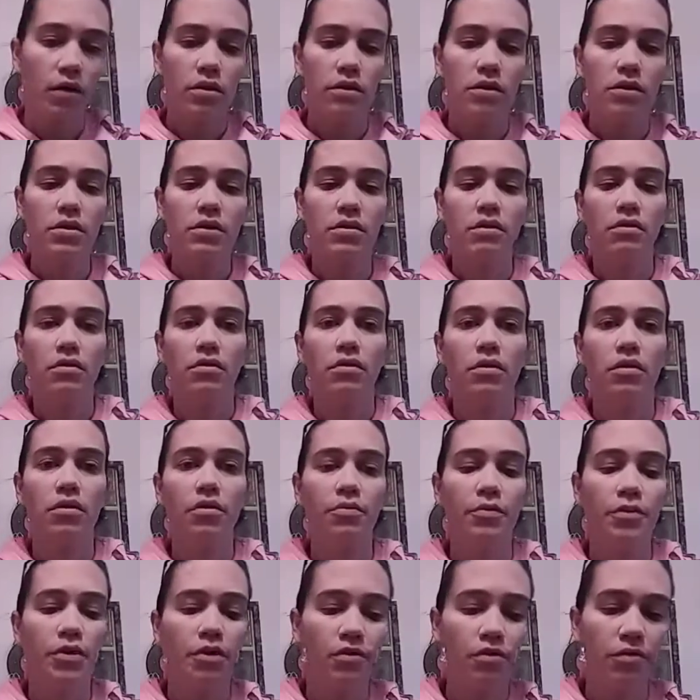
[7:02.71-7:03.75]
to our
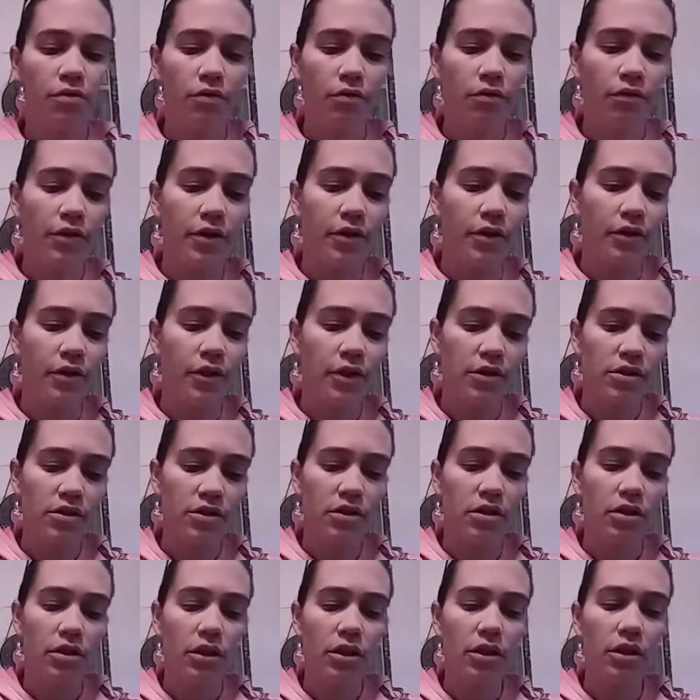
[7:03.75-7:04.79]
mineral
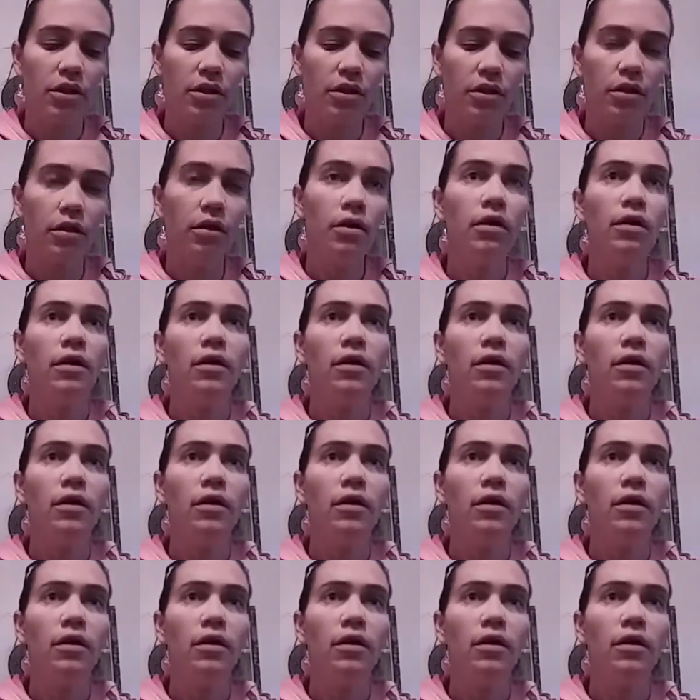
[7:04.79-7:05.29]
foundation here.